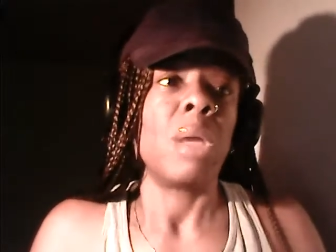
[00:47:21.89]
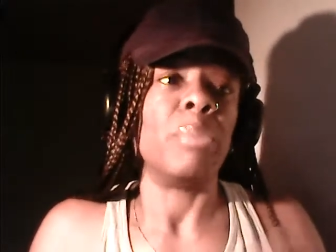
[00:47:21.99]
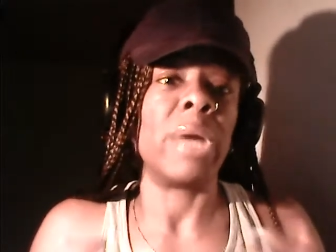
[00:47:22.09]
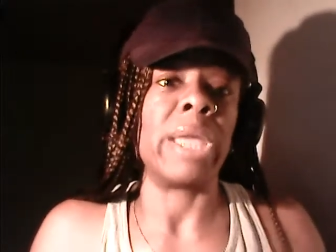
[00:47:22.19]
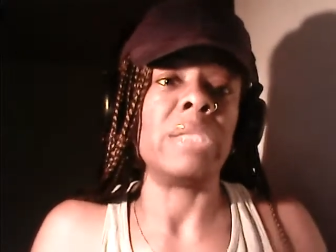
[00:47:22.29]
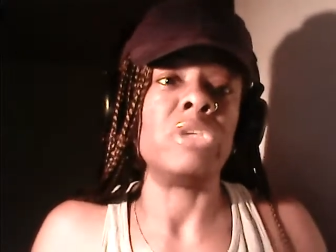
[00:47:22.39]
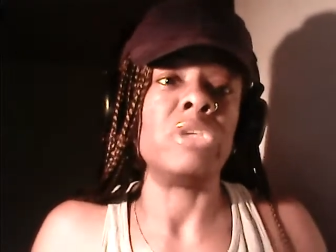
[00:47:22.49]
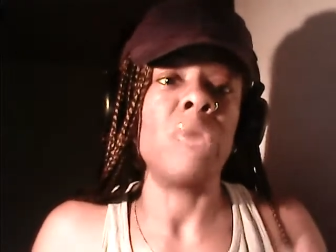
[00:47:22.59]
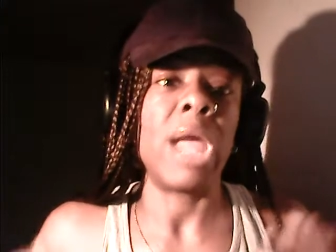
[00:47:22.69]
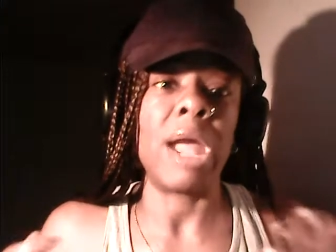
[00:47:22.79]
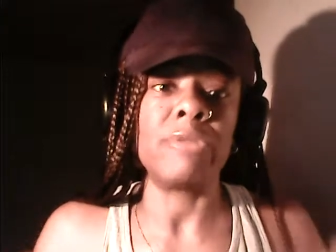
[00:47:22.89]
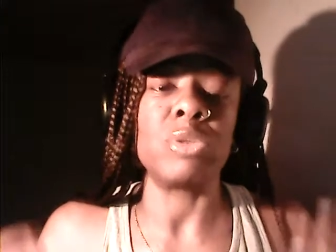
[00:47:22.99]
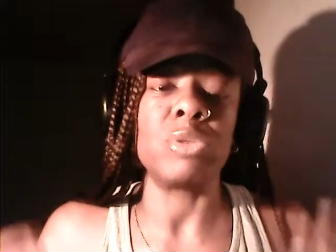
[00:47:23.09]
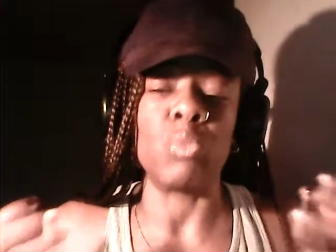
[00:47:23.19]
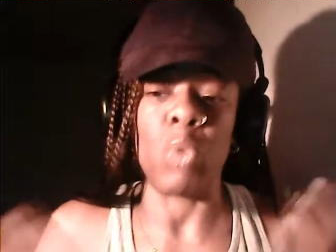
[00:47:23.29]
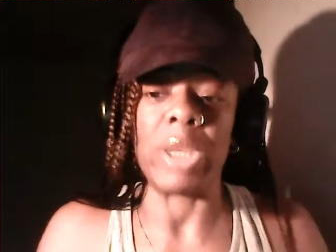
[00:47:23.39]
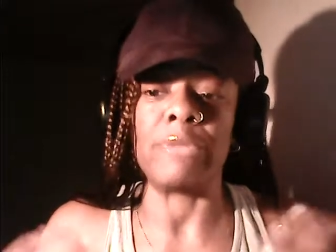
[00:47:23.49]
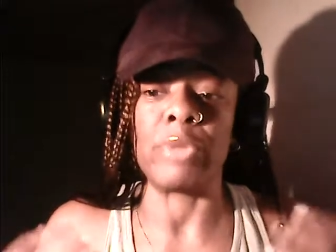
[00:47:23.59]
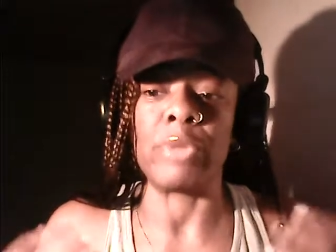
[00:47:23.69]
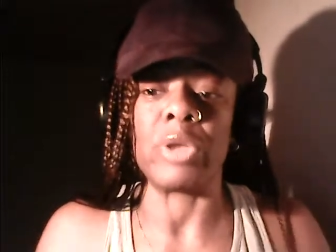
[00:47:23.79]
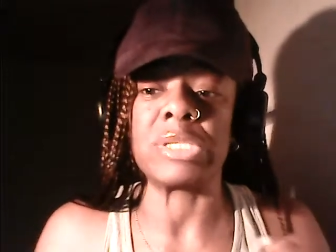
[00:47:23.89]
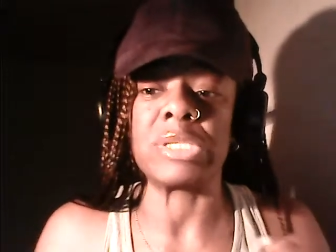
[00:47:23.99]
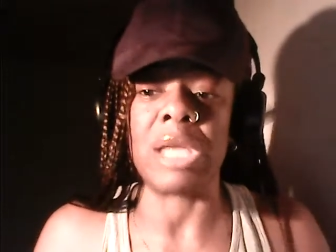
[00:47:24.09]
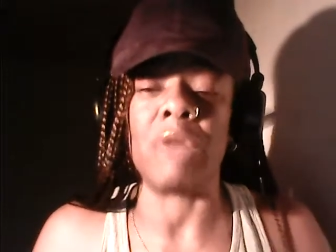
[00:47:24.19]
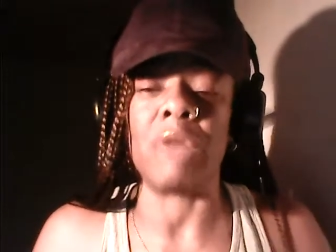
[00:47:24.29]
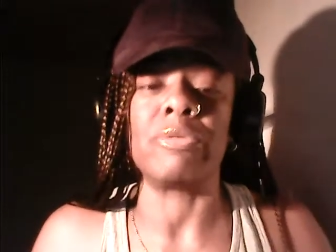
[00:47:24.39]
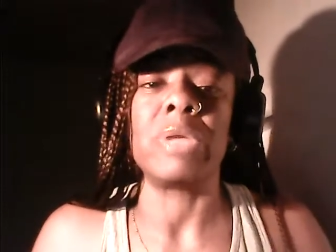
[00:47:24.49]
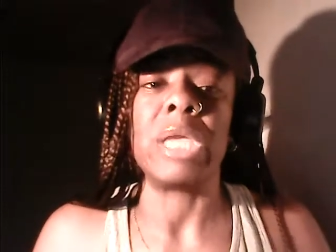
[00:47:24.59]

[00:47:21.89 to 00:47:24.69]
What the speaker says: but you have to want it for yourself